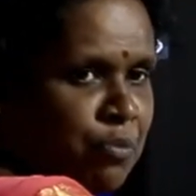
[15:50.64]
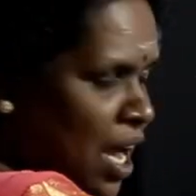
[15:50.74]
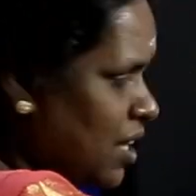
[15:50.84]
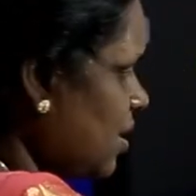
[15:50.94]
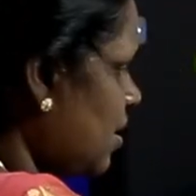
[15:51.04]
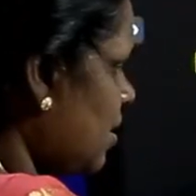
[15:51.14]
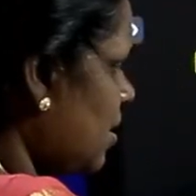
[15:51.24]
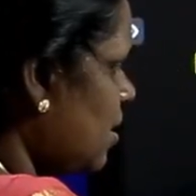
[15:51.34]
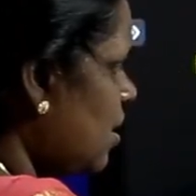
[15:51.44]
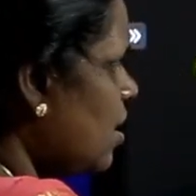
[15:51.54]
mark.
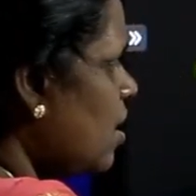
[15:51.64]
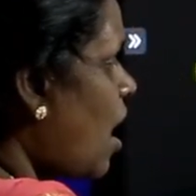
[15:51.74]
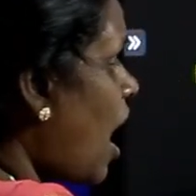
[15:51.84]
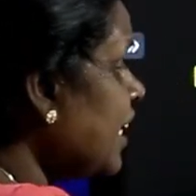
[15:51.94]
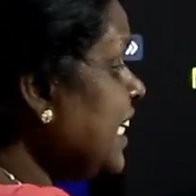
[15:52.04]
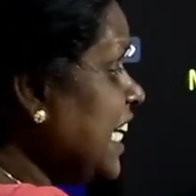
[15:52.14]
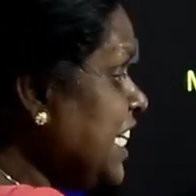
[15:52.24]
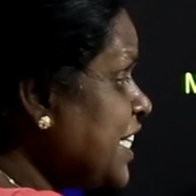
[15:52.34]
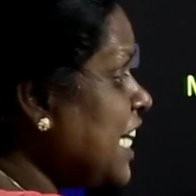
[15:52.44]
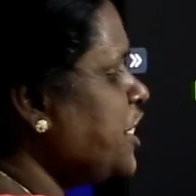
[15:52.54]

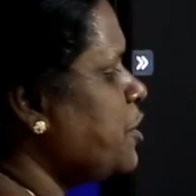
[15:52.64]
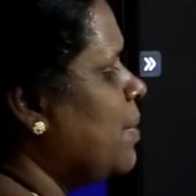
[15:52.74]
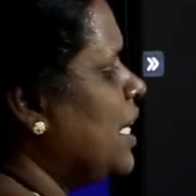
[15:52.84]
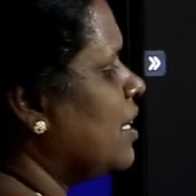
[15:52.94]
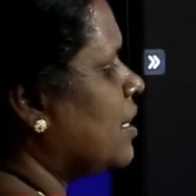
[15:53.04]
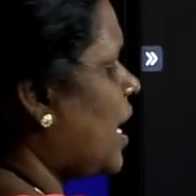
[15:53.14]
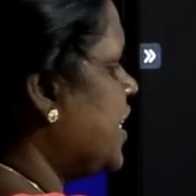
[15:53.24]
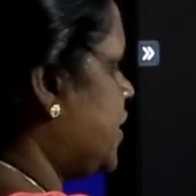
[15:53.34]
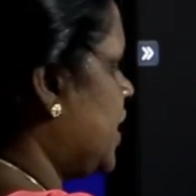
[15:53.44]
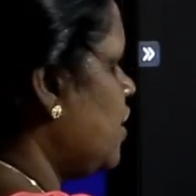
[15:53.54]
Unintelligible
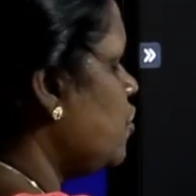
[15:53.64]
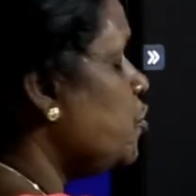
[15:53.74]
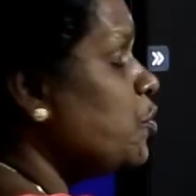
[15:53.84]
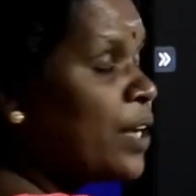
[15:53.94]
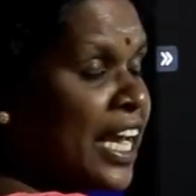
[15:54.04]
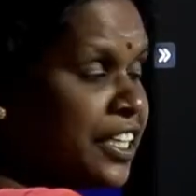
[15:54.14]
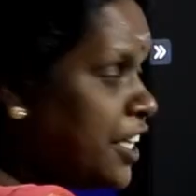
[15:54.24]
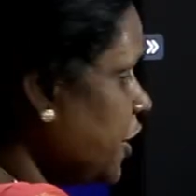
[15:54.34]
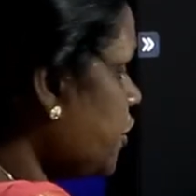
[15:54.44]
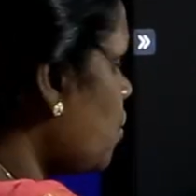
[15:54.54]
writing, you can
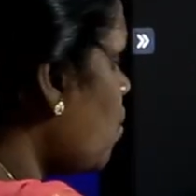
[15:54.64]
get